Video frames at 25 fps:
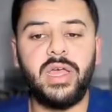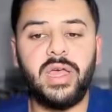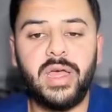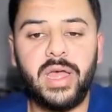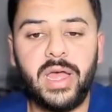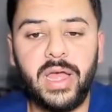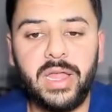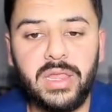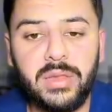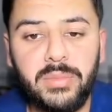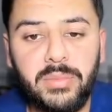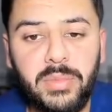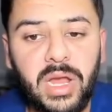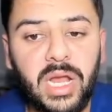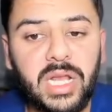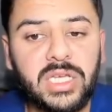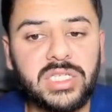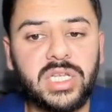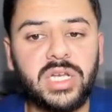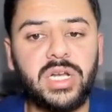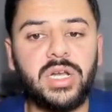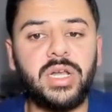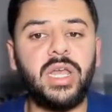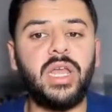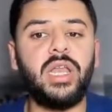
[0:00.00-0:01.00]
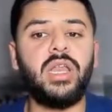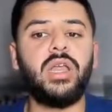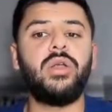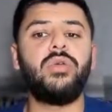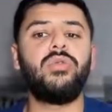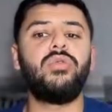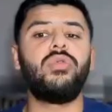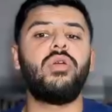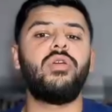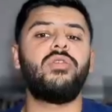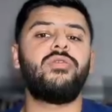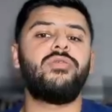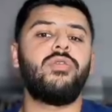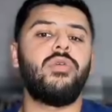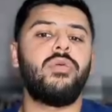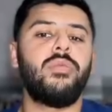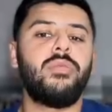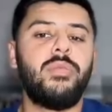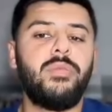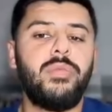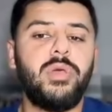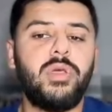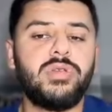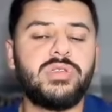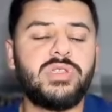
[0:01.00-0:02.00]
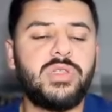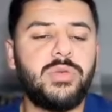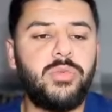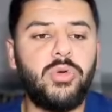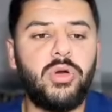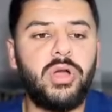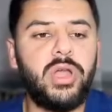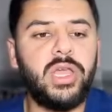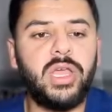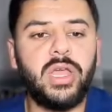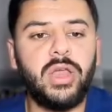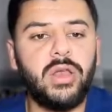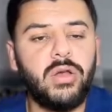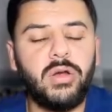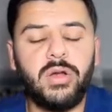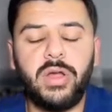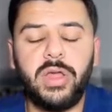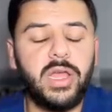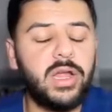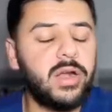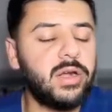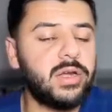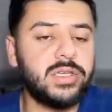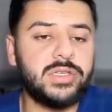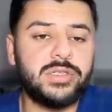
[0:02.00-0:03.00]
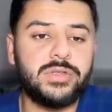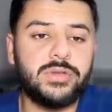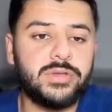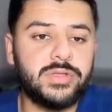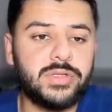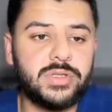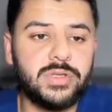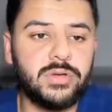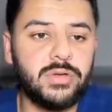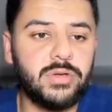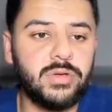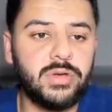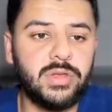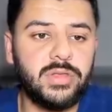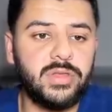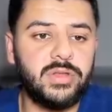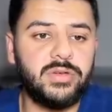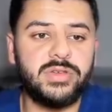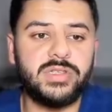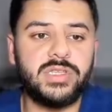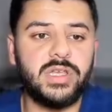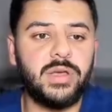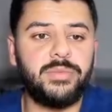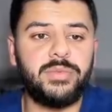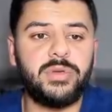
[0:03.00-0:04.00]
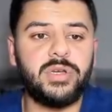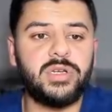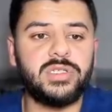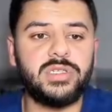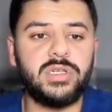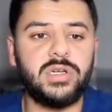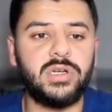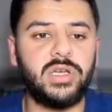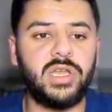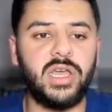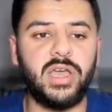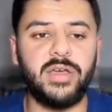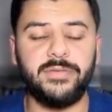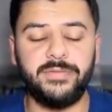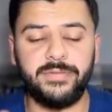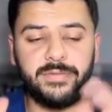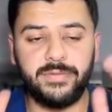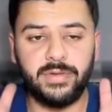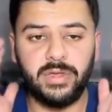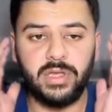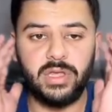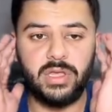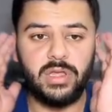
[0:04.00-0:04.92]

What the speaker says: And the male genitalia do not form because the body cannot hear testosterone. The receptors are deaf.